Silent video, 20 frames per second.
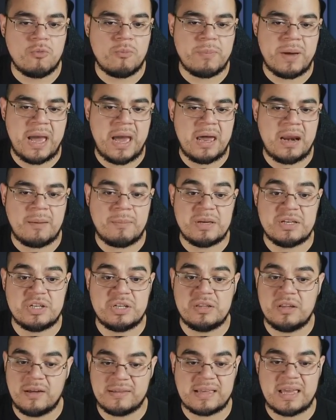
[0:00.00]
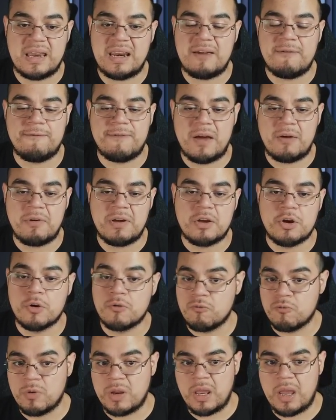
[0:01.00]
bad. I mean, she does get a very good
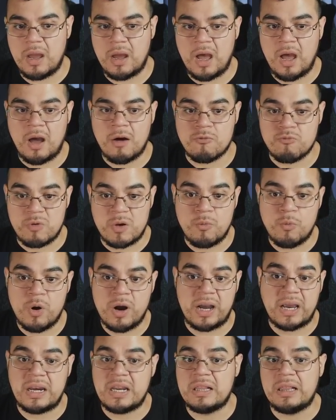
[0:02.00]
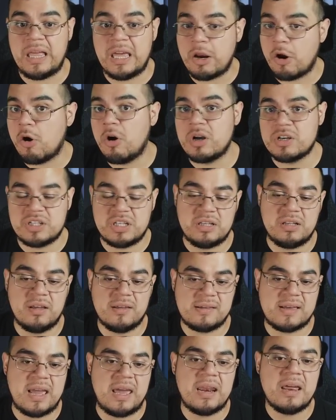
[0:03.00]
rework, and then later on she
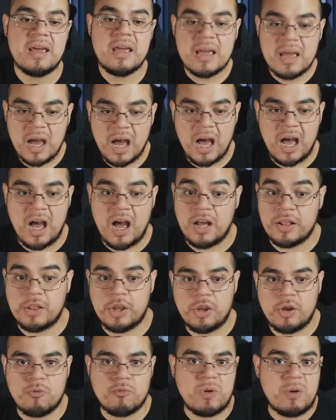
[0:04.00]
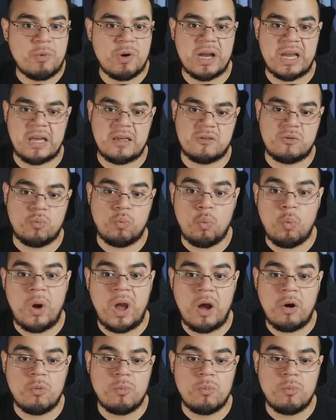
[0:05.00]
does get another rework as well,